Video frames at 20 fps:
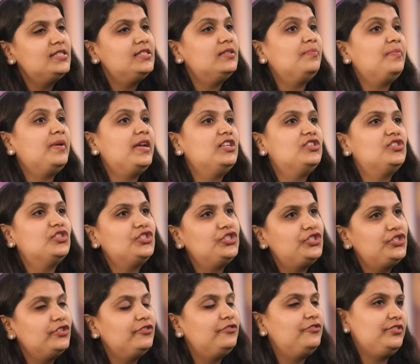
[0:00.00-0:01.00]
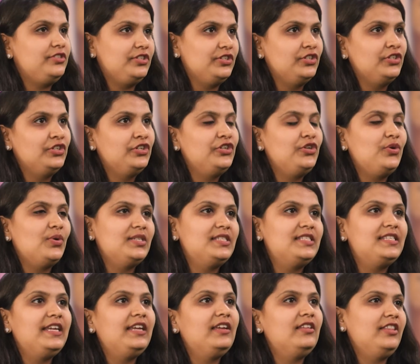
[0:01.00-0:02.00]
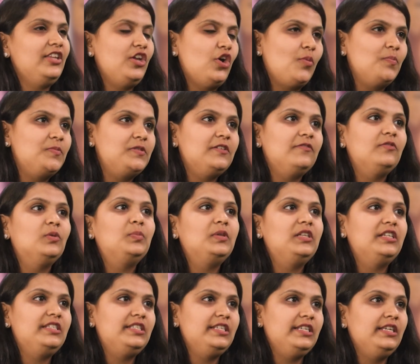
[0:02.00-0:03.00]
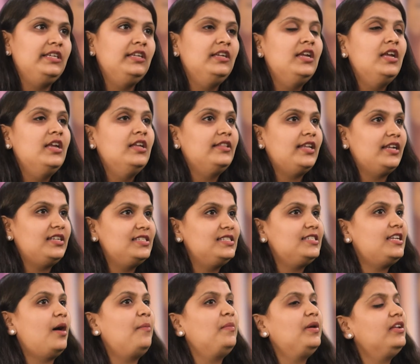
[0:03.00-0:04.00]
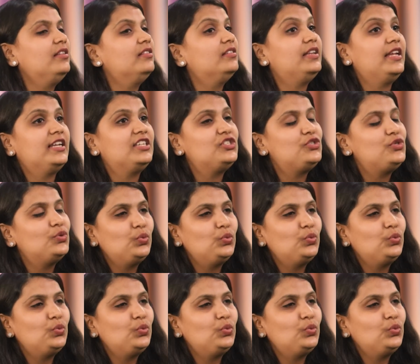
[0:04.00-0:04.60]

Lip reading: is the major shift you are seeing in the observability that is coming in the next